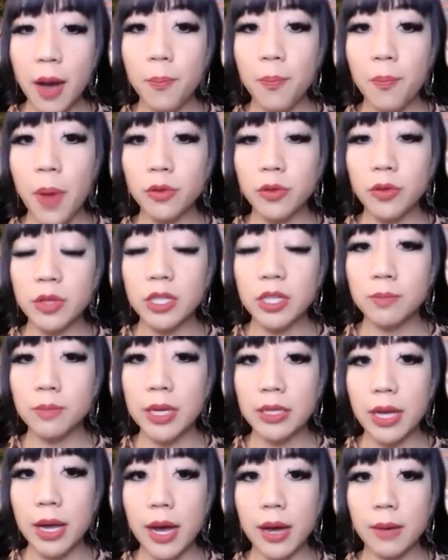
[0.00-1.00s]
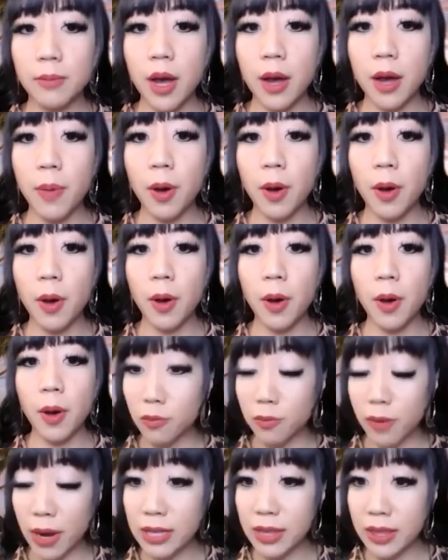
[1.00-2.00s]
about this, about eating
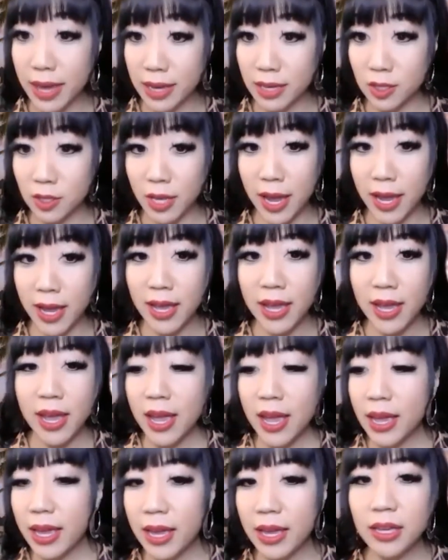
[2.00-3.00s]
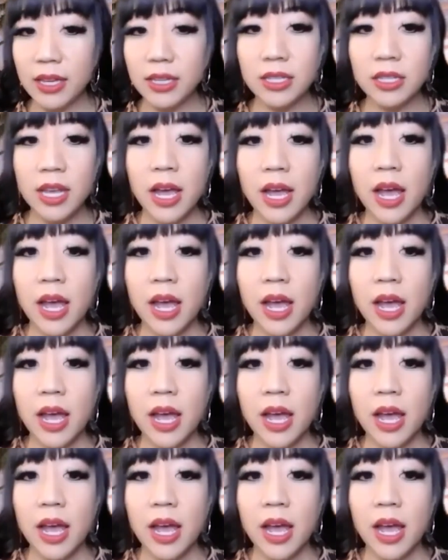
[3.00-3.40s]
the right things, okay, is